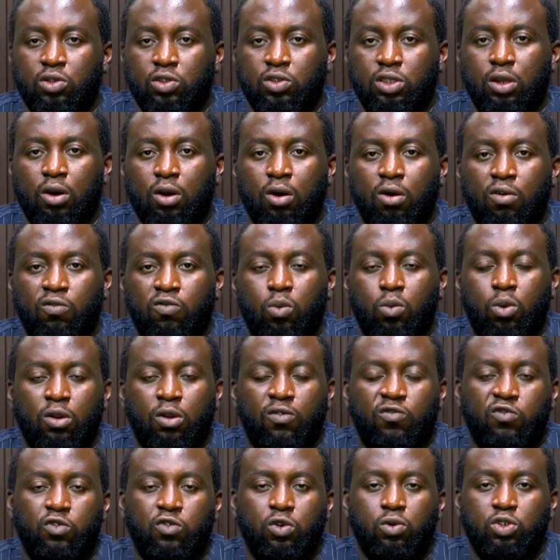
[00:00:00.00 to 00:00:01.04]
of what
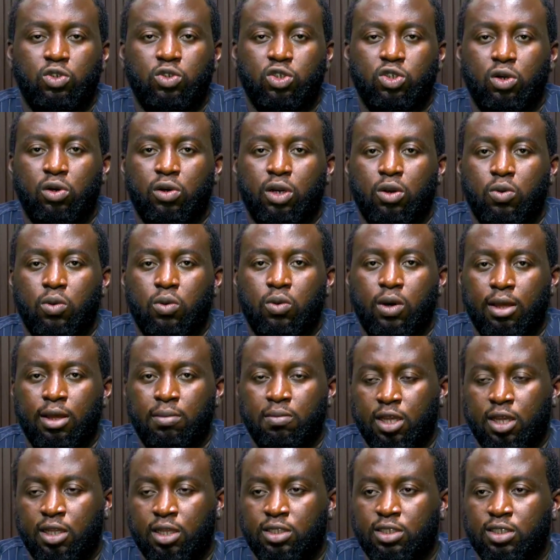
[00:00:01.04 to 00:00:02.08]
future
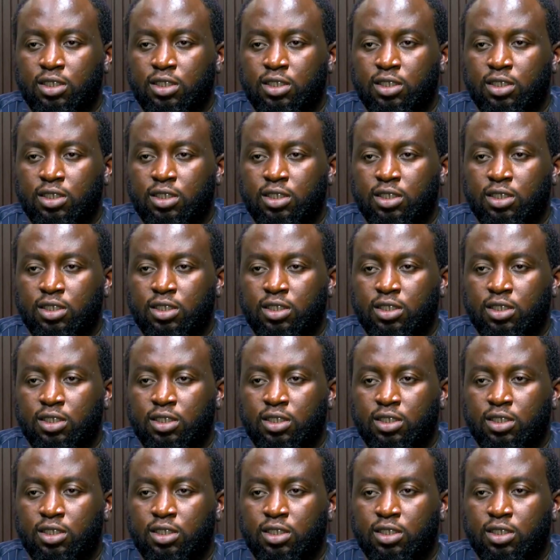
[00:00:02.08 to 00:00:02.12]
requirements